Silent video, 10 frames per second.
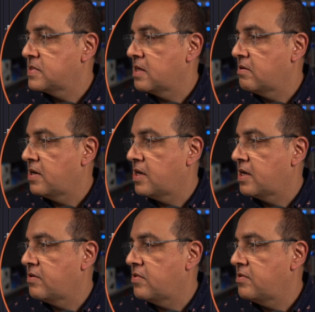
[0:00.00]
so I
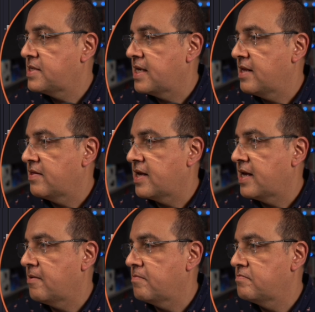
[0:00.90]
can rotate that,
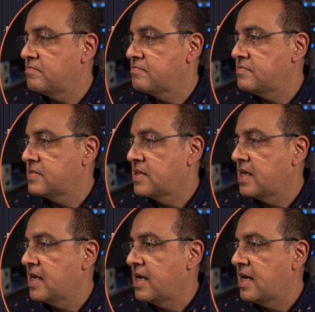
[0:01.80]

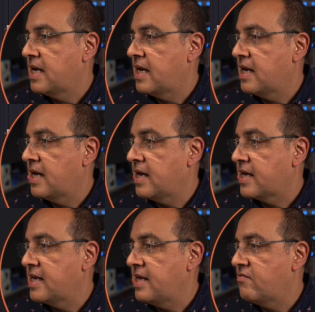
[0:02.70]
and I
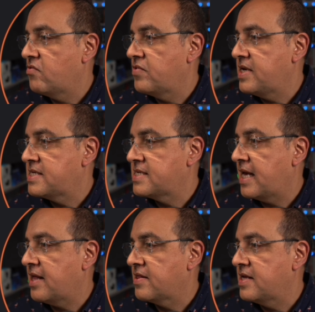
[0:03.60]
can even reset
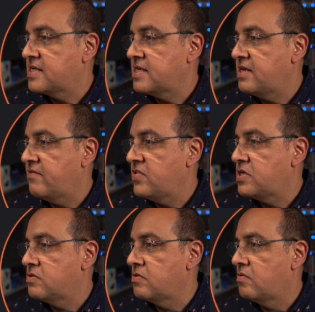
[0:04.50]
this
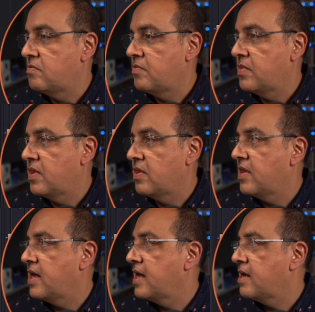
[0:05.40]
individual
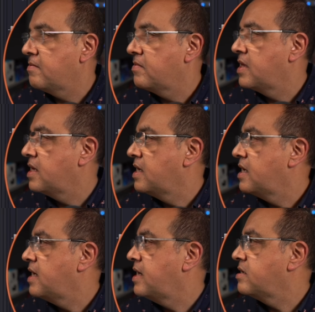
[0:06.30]
there.
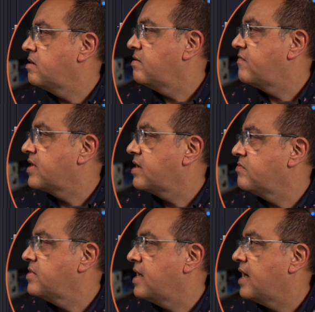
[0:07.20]
I don't know if I
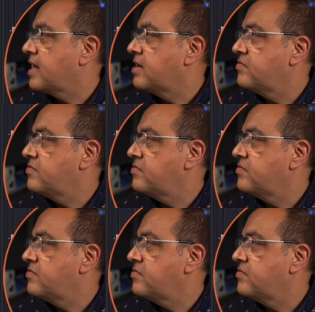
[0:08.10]
can, yeah, I can